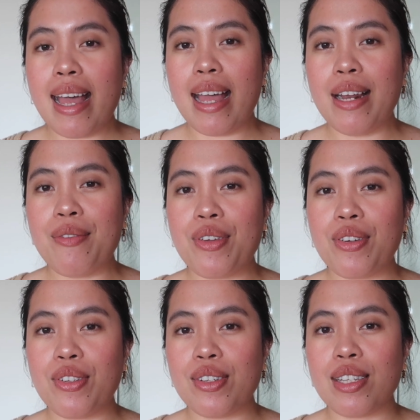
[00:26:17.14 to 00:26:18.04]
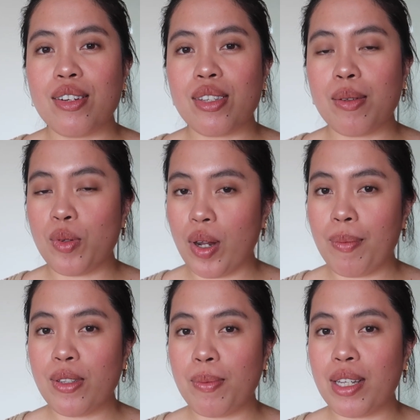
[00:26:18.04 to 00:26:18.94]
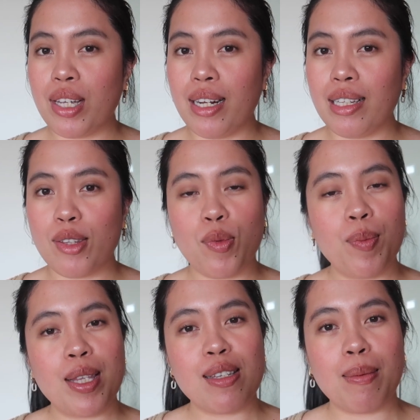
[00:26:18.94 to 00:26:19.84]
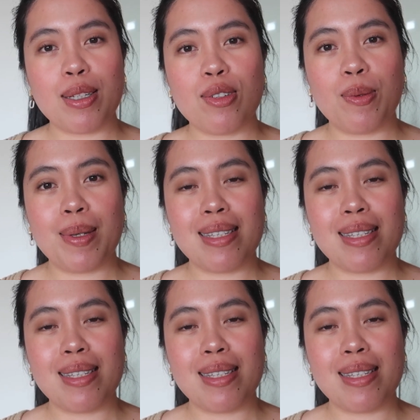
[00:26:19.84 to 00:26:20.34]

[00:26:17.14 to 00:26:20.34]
And if you could consider subscribing to my channel, it will mean so much to me.